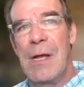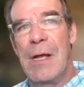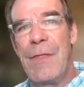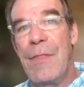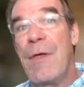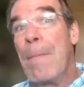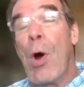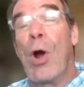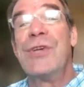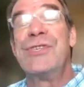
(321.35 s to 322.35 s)
the
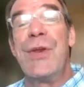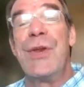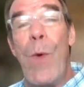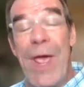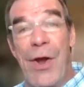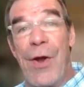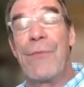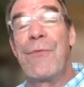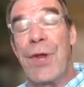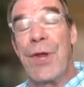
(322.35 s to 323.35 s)
margin winner
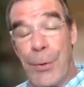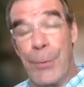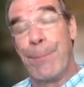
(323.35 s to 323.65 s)
for you?